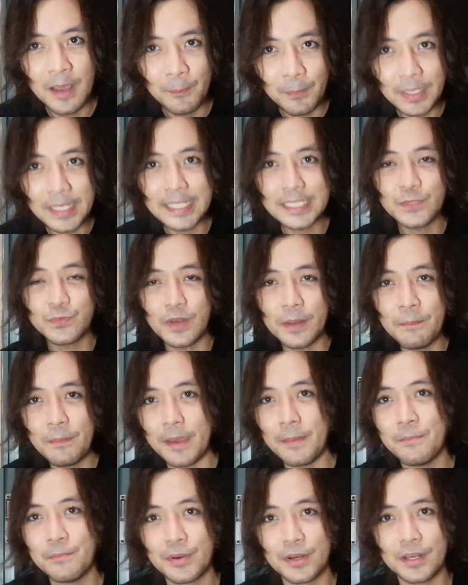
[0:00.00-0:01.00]
Please
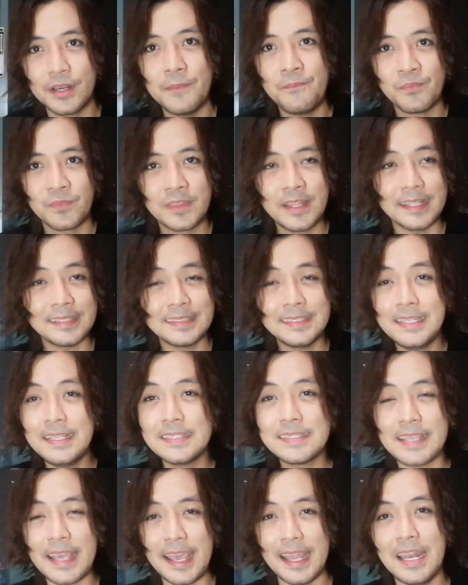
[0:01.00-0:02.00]
remember that
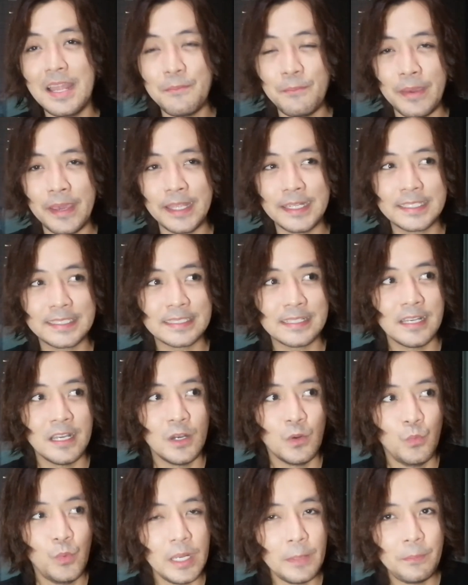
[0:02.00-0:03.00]
these elements
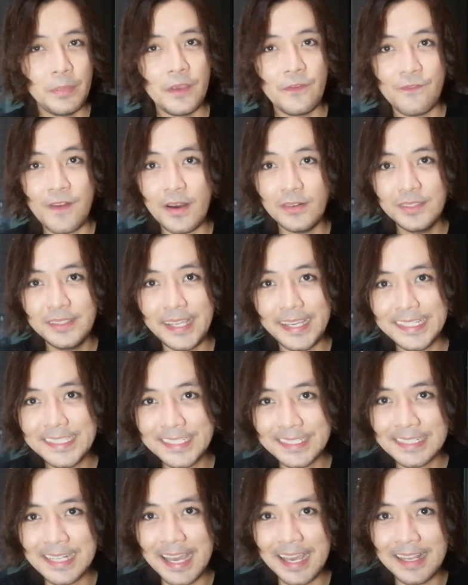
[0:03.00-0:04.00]
will be
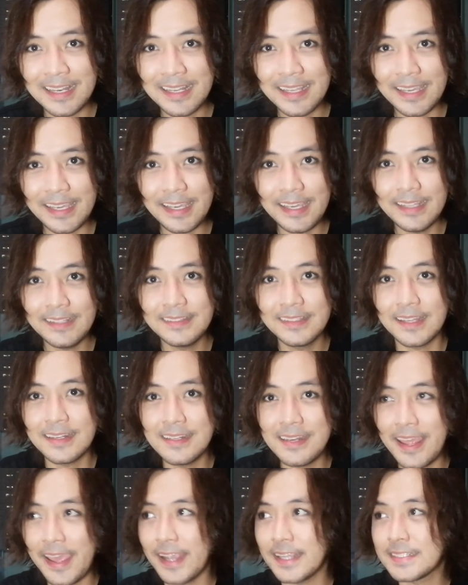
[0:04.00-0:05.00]
foundational in the
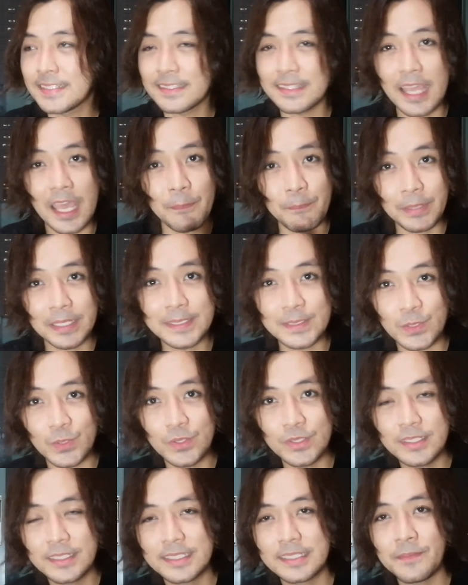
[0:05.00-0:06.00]
next
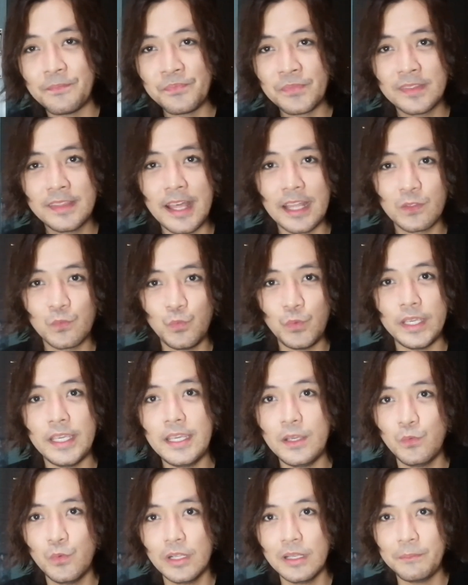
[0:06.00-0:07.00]
episodes that
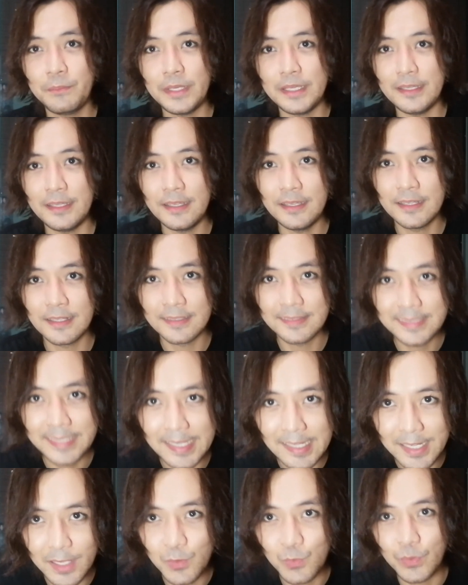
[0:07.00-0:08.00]
we will be
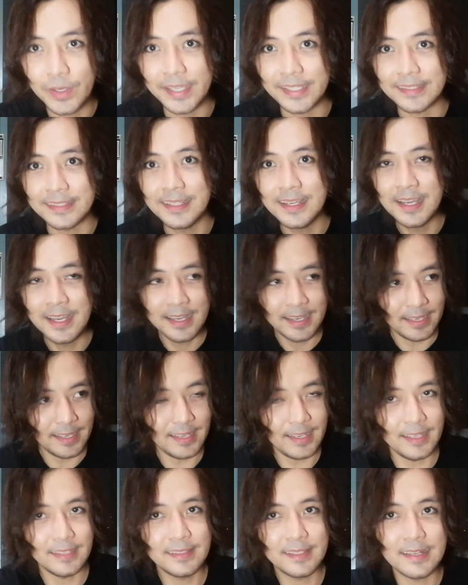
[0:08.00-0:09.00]
dealing with.
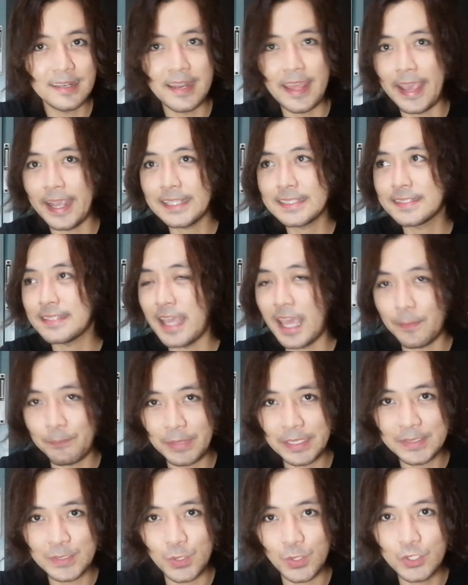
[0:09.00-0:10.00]
In the next
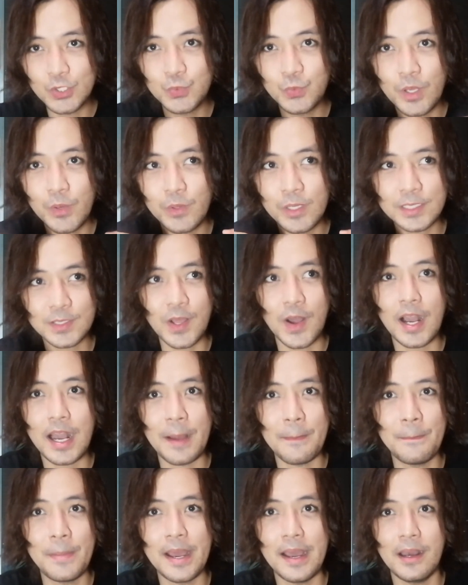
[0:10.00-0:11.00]
episodes, we will talk
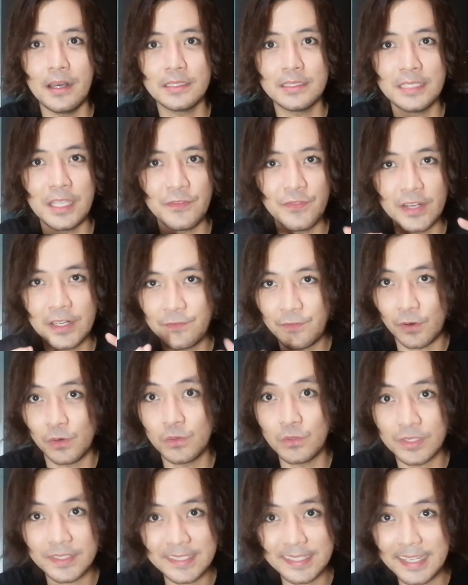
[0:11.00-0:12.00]
about different
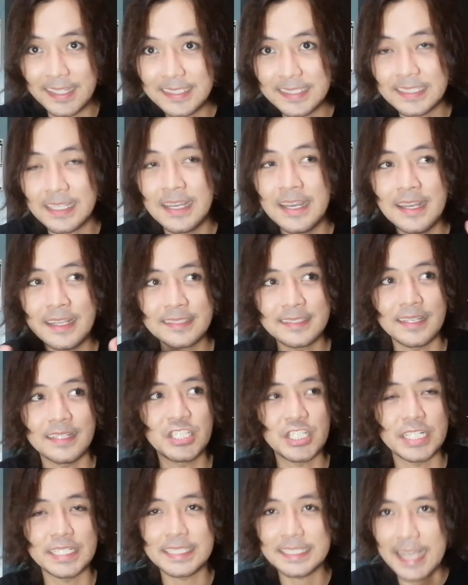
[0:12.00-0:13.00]
focuses
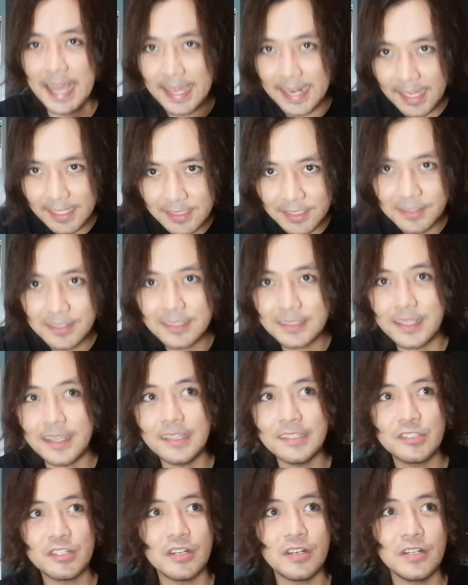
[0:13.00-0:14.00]
such as
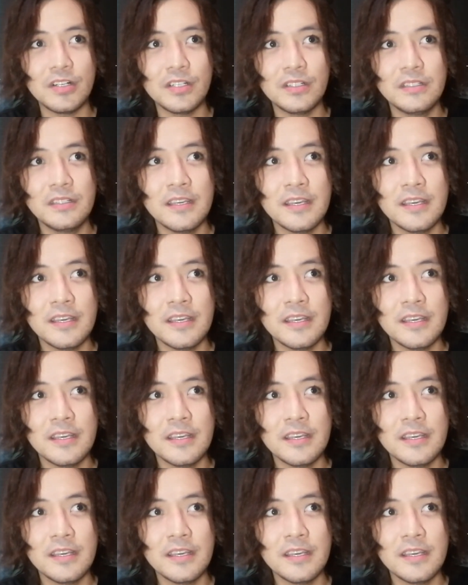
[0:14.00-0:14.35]
characterization,